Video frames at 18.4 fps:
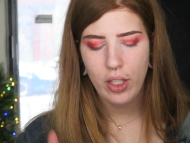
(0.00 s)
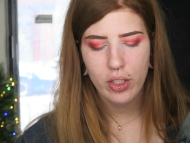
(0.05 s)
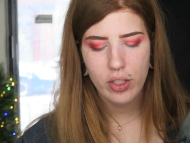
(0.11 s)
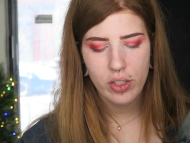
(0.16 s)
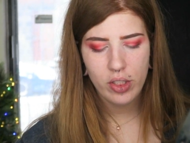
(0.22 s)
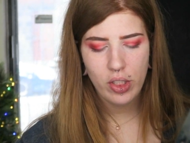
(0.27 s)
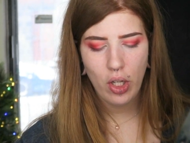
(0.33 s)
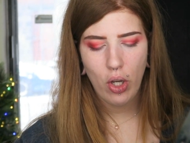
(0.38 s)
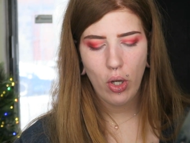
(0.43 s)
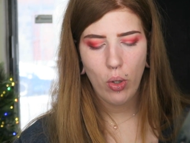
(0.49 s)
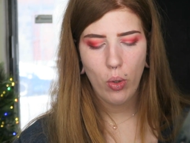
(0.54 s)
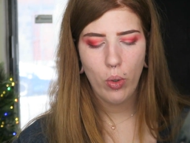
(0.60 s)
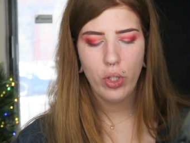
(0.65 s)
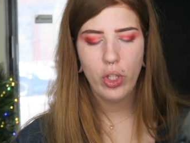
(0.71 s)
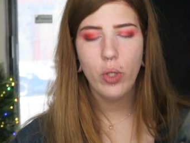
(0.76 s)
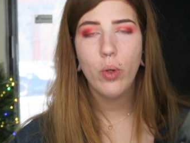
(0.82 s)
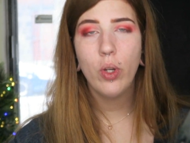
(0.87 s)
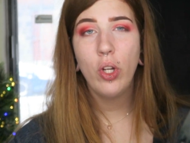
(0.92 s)

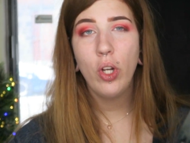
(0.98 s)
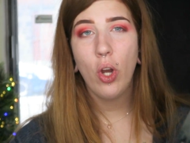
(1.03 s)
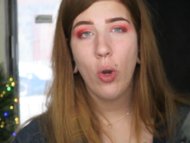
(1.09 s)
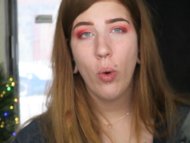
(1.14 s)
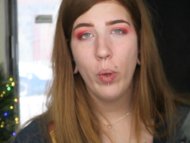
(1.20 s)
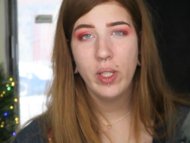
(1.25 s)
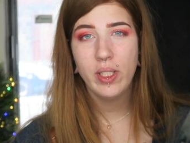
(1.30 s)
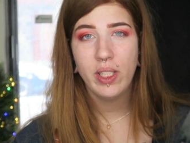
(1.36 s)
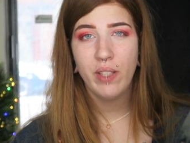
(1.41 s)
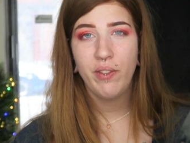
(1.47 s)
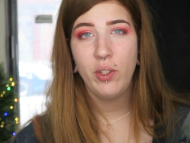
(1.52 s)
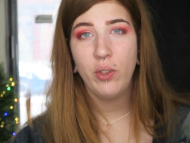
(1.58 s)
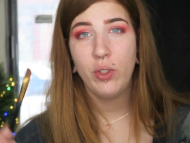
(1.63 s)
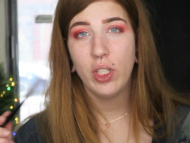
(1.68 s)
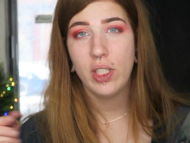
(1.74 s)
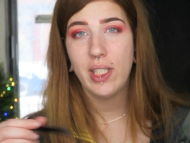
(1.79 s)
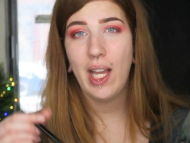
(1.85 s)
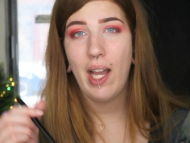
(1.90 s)
So you can always, if
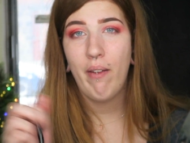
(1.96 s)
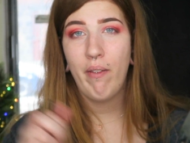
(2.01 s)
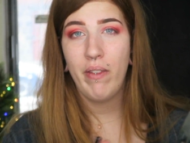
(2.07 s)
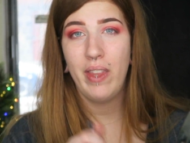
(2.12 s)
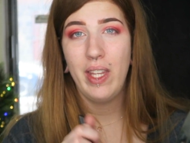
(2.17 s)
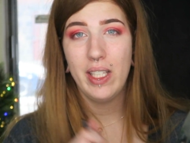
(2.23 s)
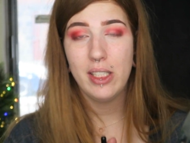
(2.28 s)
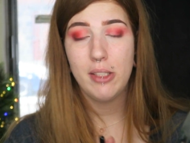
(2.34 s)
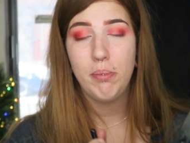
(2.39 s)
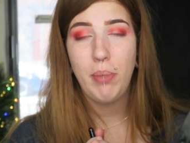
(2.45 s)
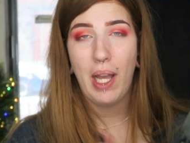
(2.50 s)
you just have this